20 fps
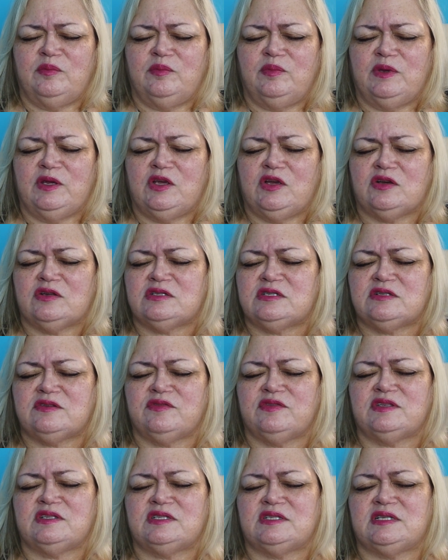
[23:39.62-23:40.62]
because
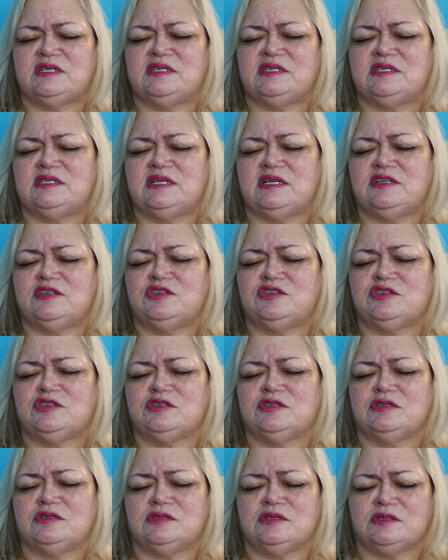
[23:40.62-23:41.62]
of the
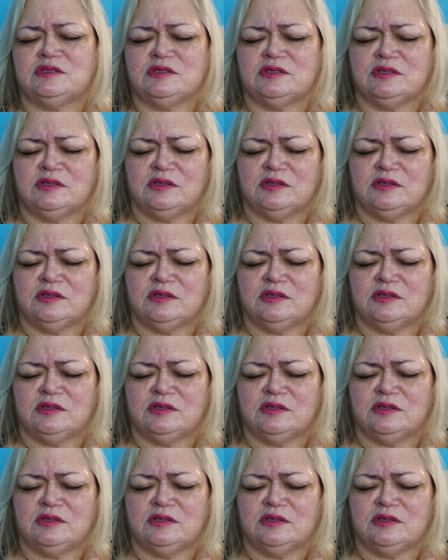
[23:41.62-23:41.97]
sensations,